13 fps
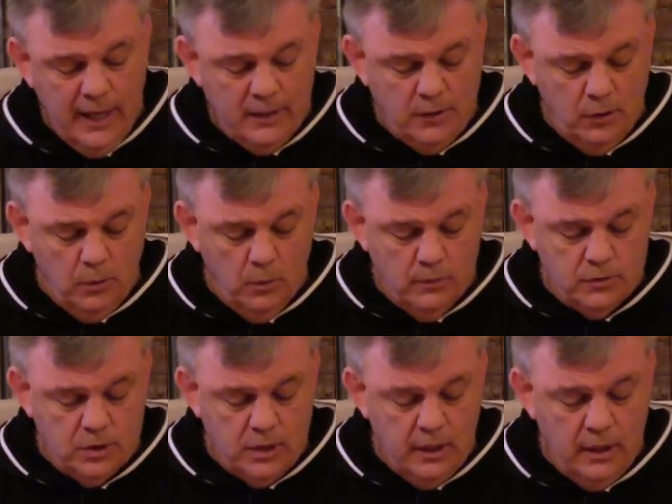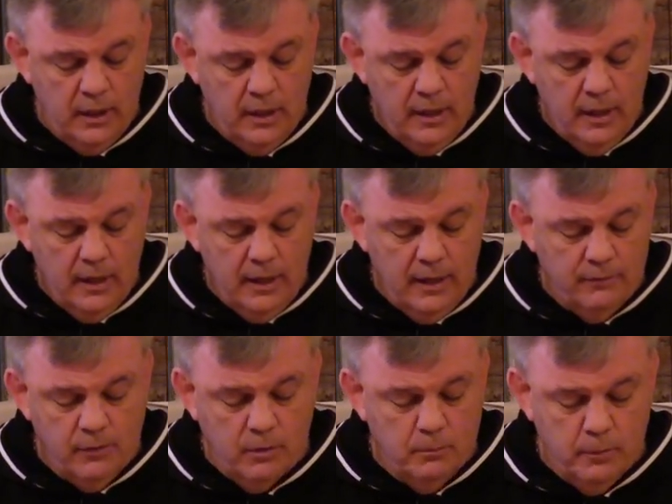at the UFC. I
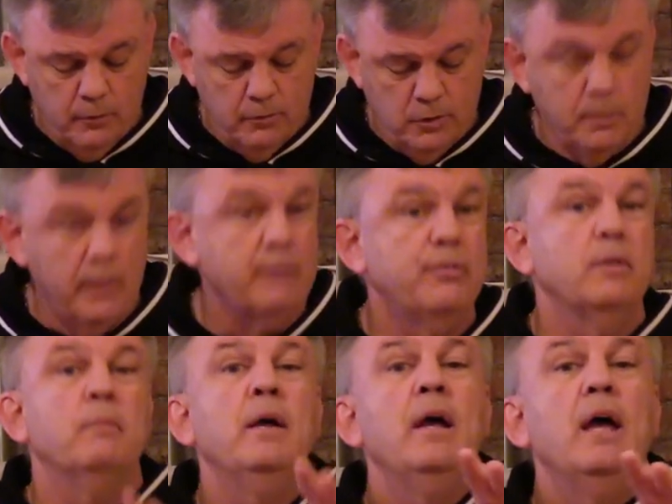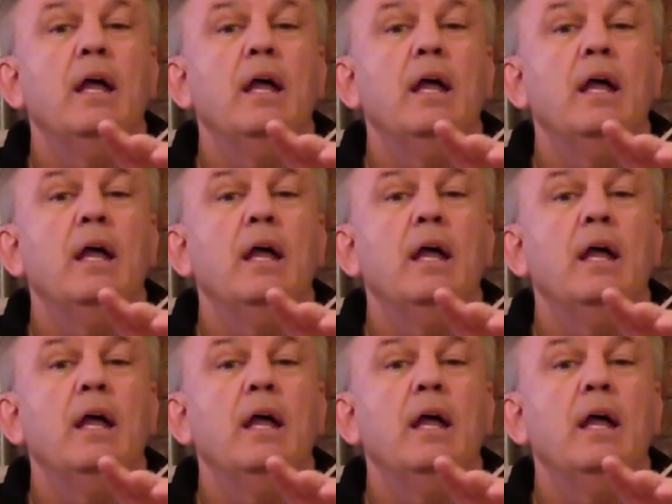have none but respect for them.